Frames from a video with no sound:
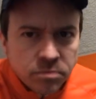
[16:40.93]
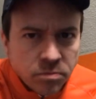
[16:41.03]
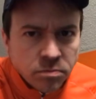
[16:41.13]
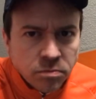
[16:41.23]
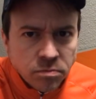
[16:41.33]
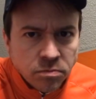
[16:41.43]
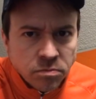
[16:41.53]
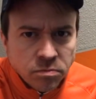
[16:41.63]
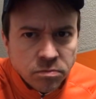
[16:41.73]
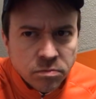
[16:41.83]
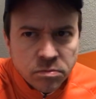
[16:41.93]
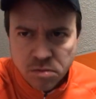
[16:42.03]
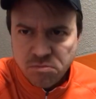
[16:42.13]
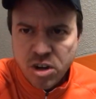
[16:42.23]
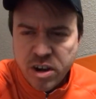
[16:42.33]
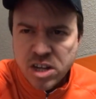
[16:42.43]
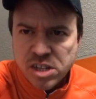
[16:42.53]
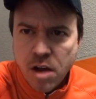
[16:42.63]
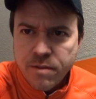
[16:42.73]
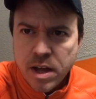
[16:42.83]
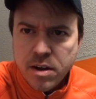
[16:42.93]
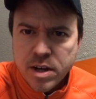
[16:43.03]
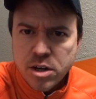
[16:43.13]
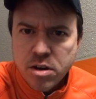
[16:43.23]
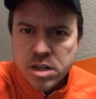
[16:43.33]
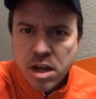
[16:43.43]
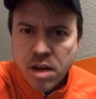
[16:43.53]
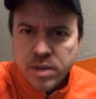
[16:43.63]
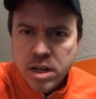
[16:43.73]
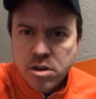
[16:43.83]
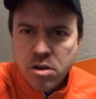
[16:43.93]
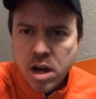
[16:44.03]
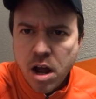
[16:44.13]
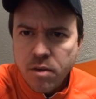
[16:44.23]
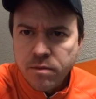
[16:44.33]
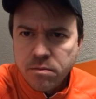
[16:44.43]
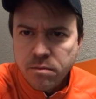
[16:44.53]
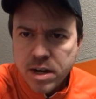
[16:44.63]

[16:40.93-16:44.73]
Turn this off. How do I turn this off? I need to turn it off. Right there. Hit the end button.